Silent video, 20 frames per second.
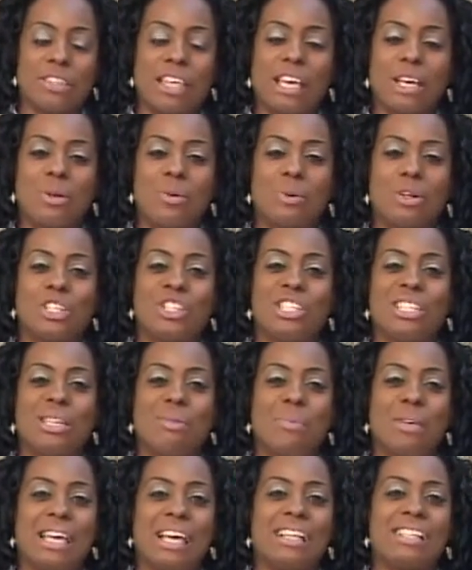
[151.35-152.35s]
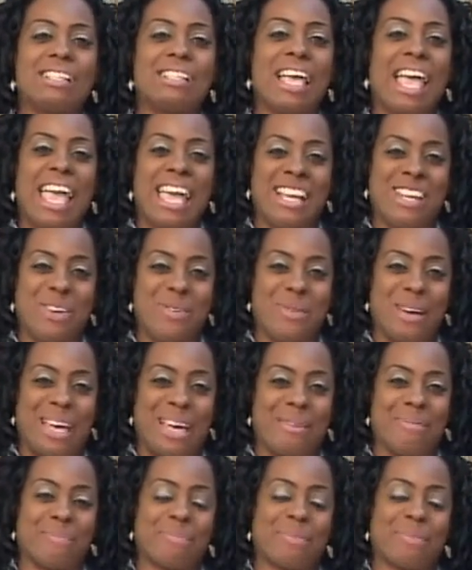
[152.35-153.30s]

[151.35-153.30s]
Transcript: they can watch DBS anywhere.